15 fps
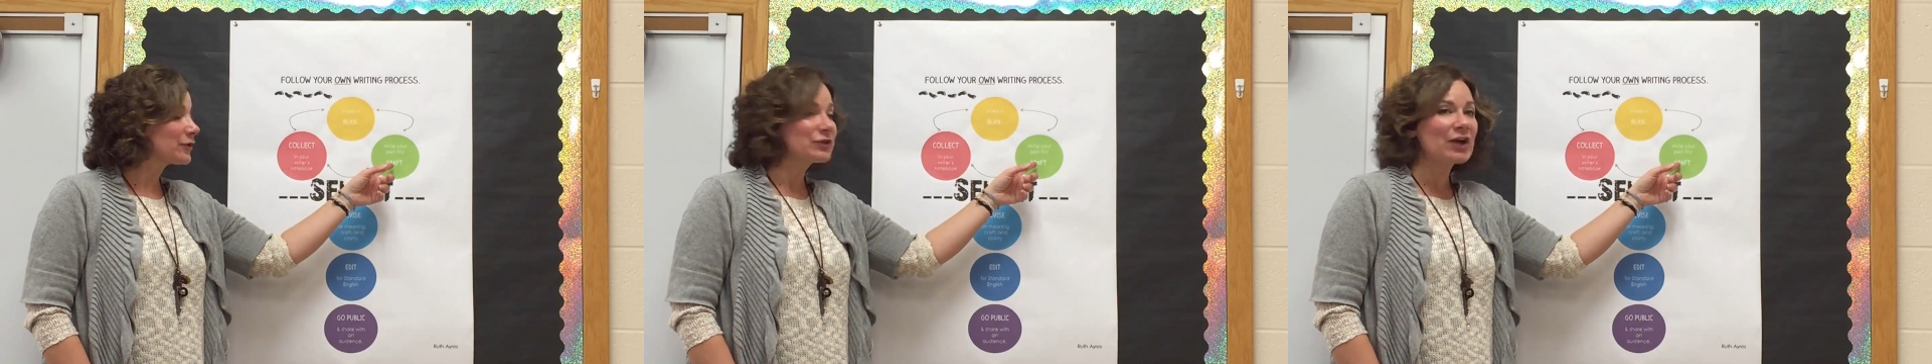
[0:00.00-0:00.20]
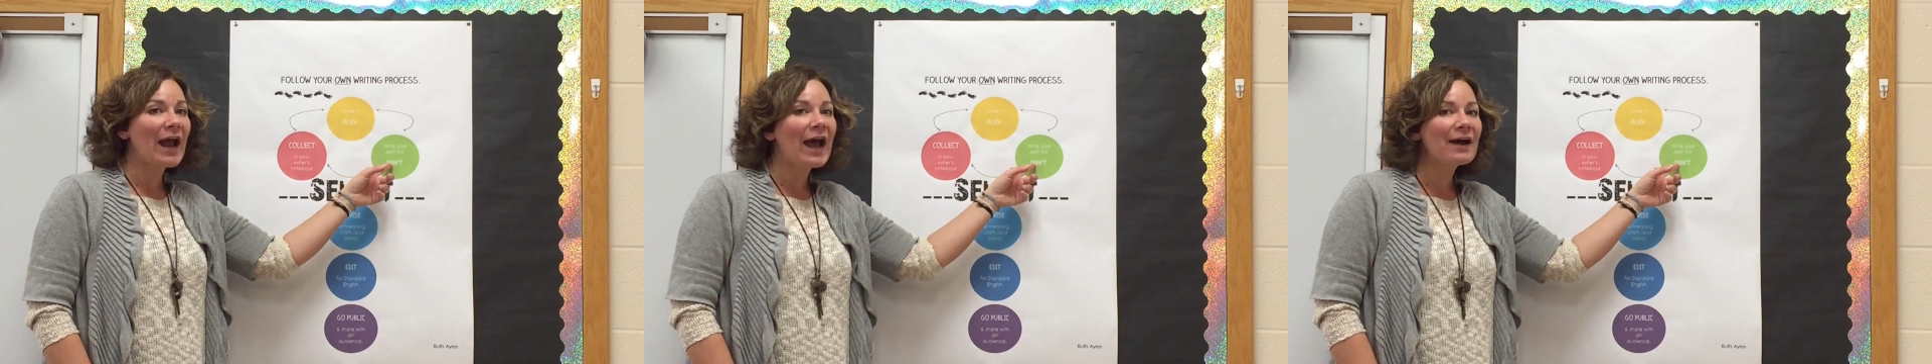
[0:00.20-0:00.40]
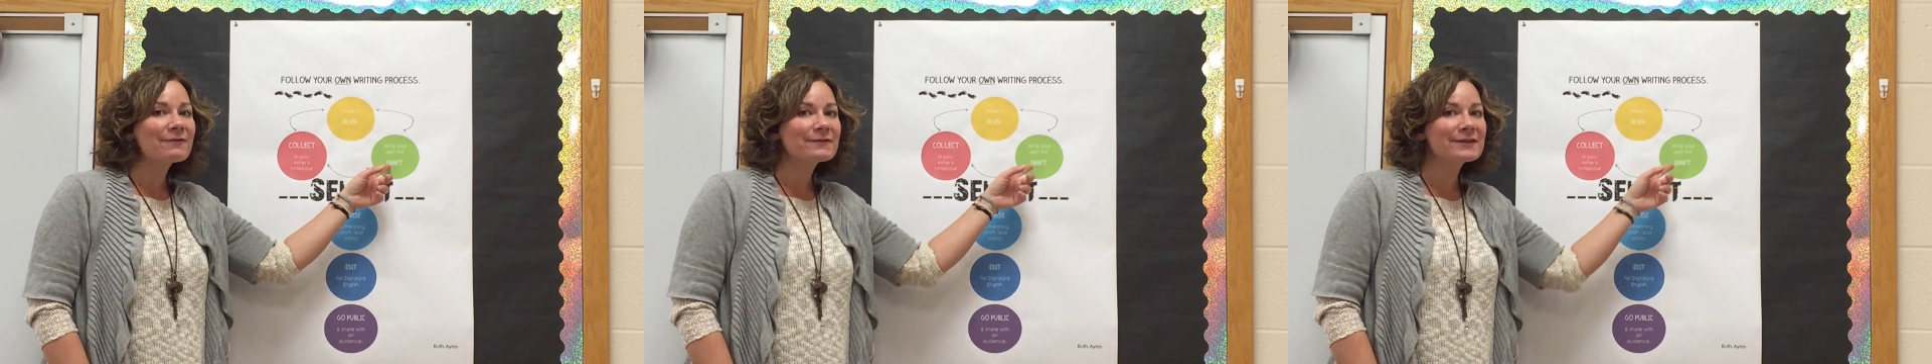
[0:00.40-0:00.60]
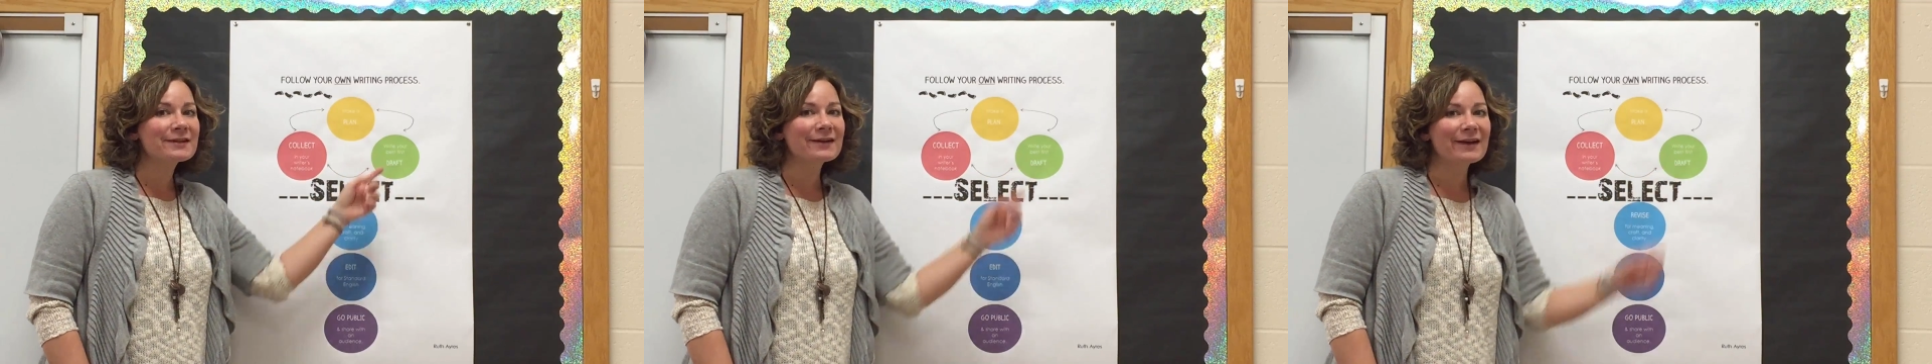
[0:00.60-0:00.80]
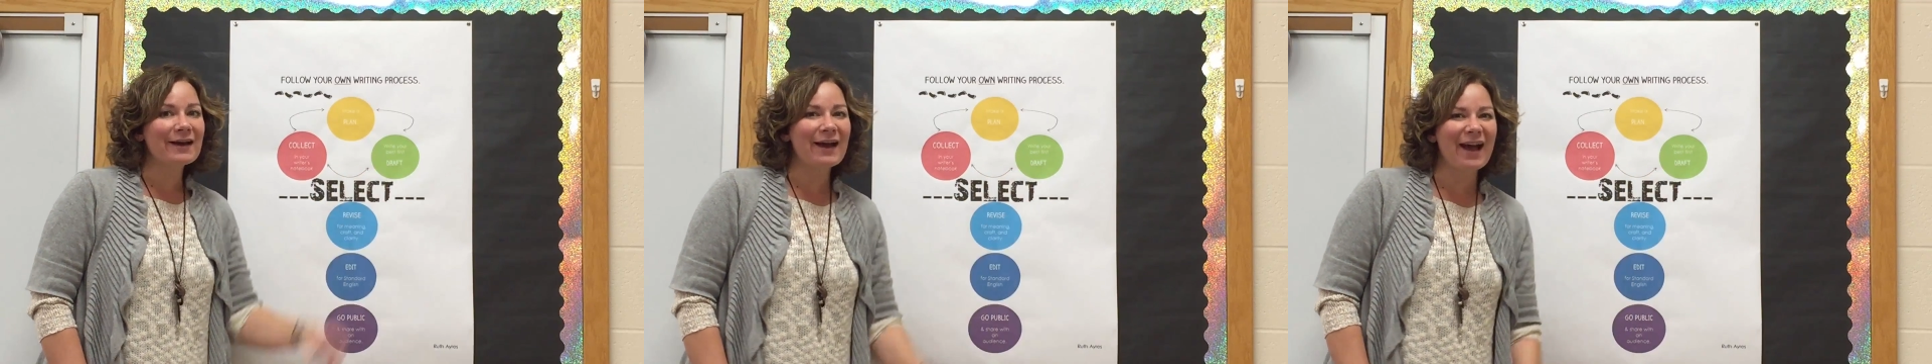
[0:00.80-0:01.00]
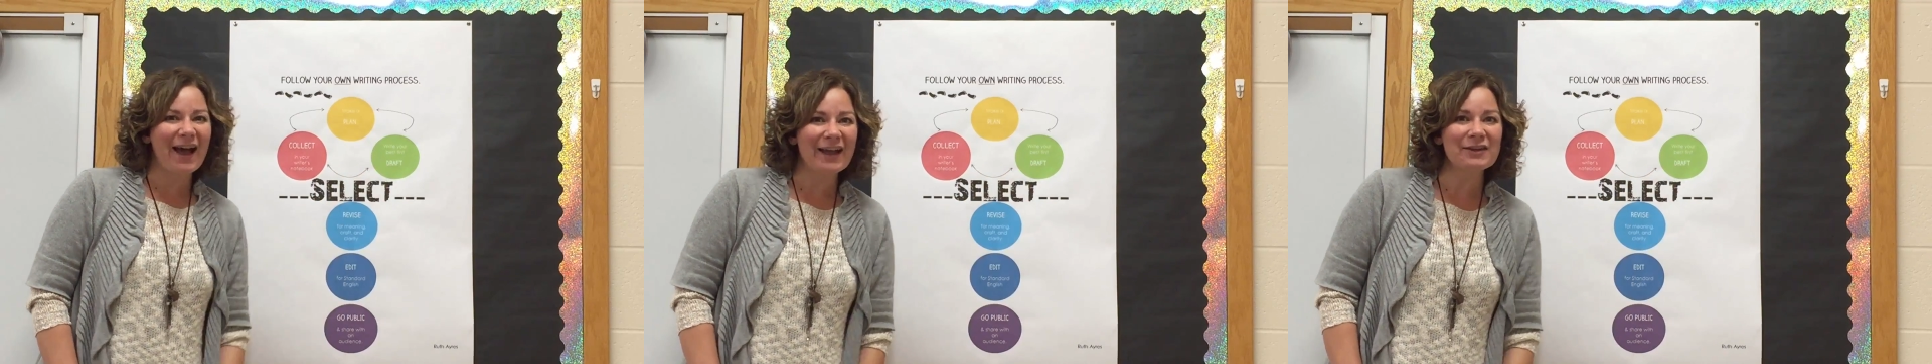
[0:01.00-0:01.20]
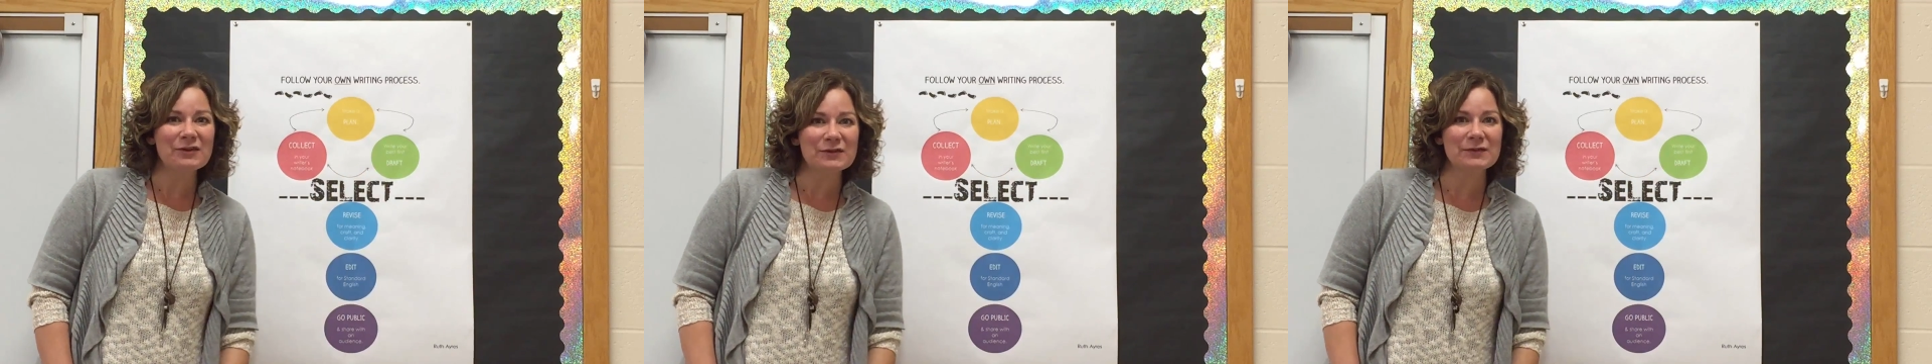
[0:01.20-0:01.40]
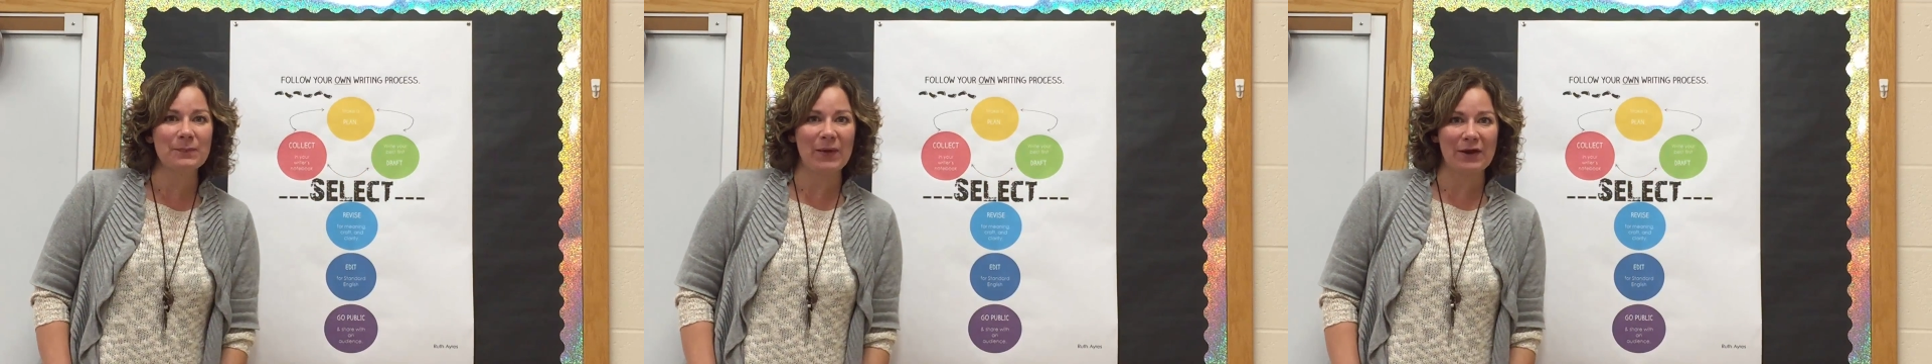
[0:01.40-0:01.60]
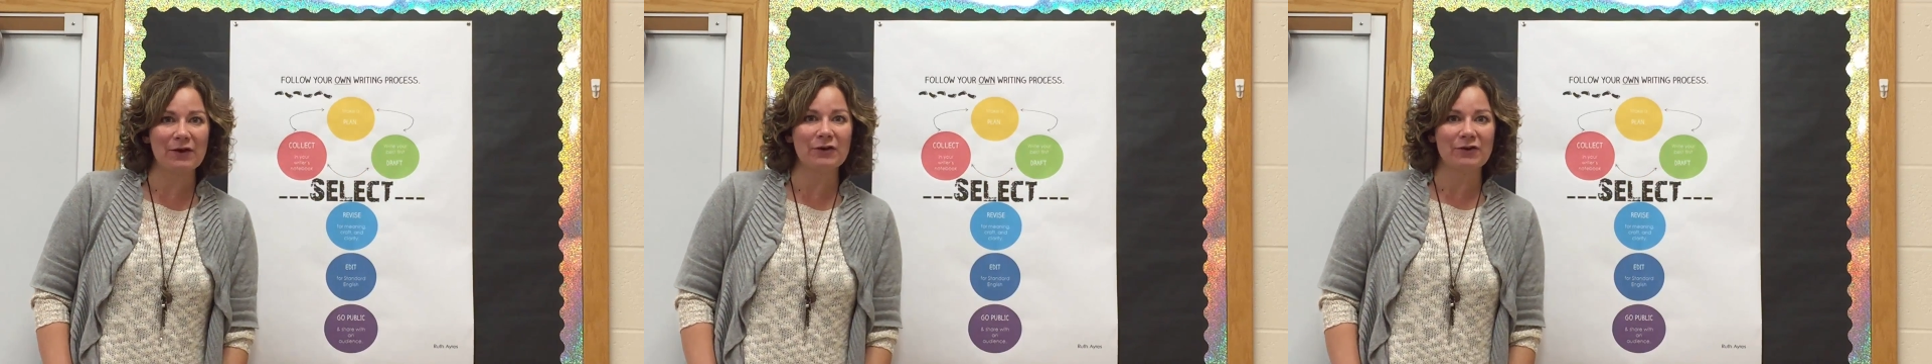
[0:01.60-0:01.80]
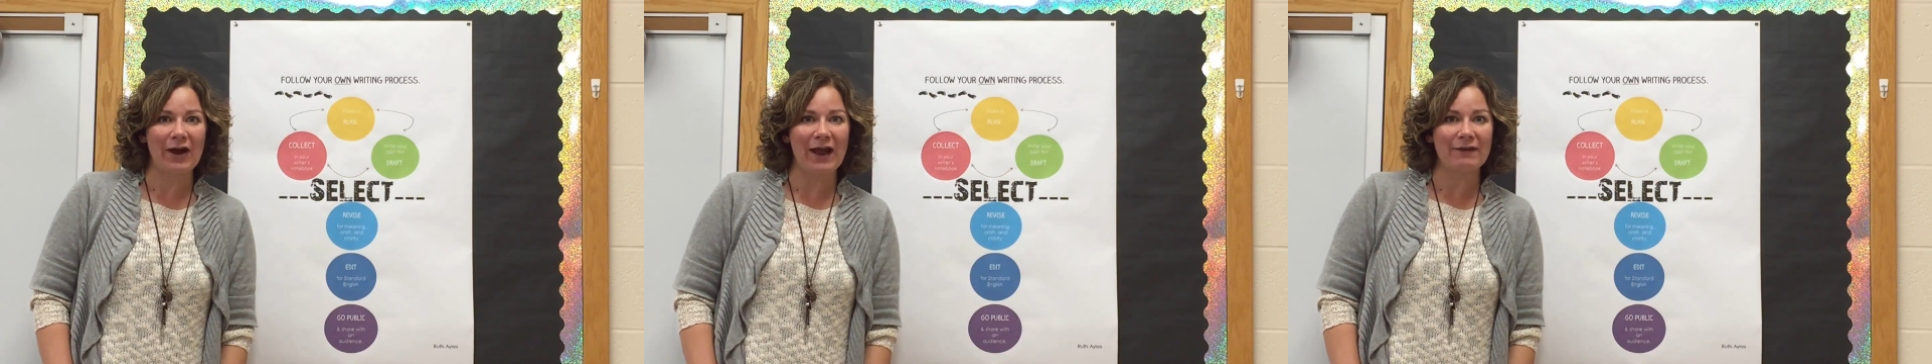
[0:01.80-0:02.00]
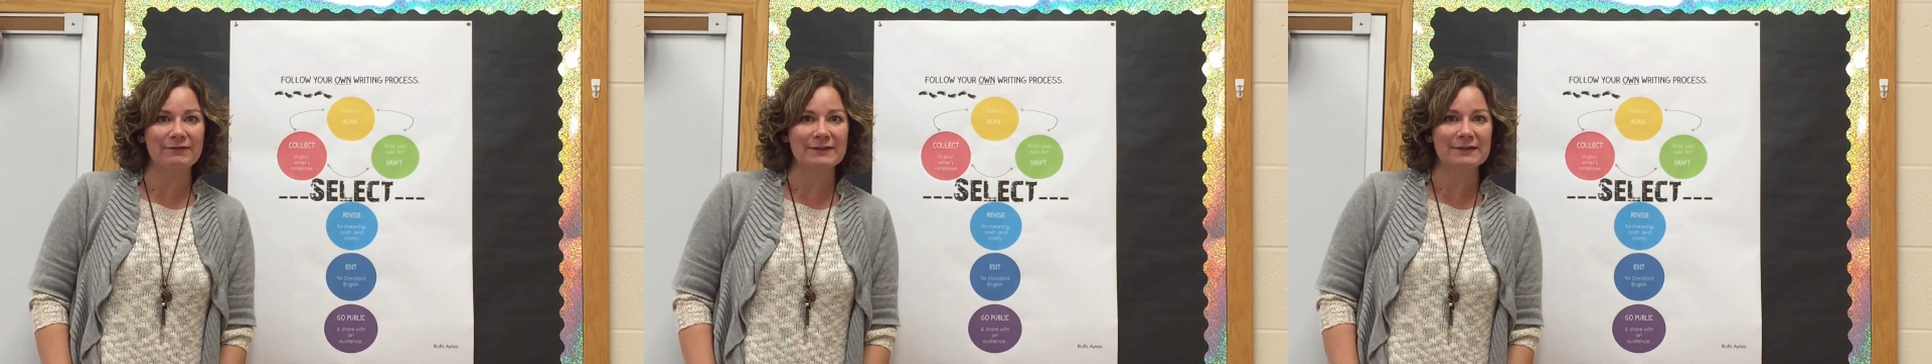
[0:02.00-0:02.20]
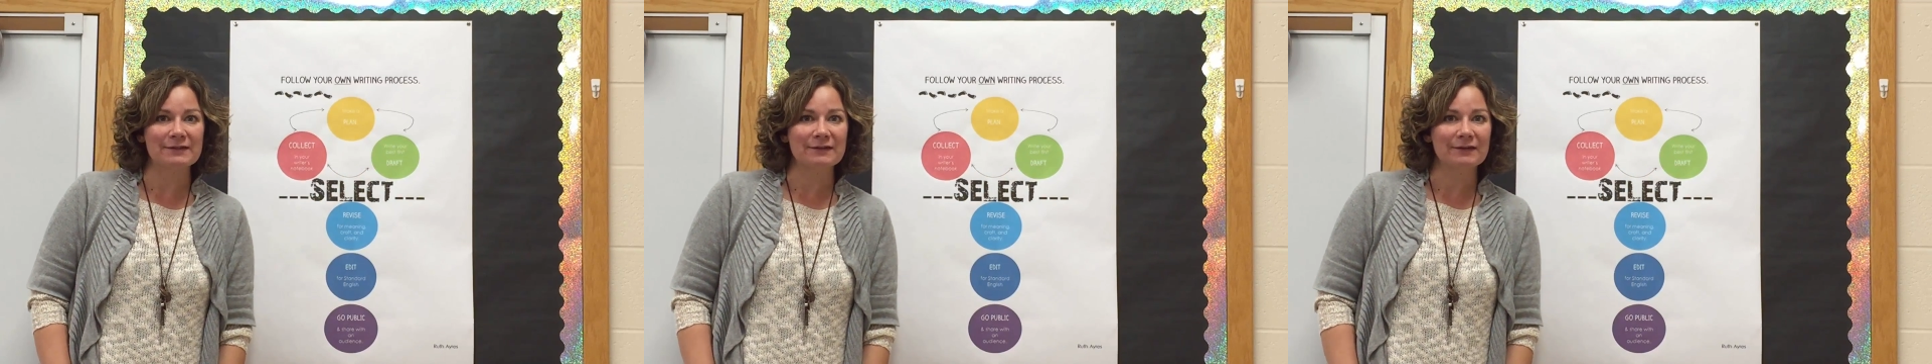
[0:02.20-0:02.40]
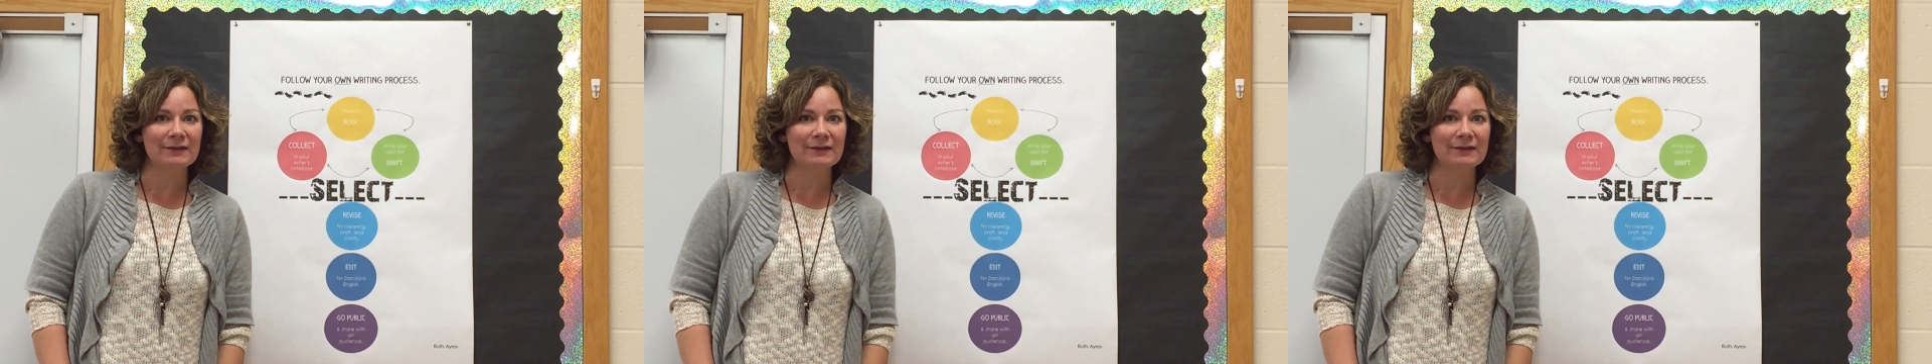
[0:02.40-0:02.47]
draft, I use paragraphs.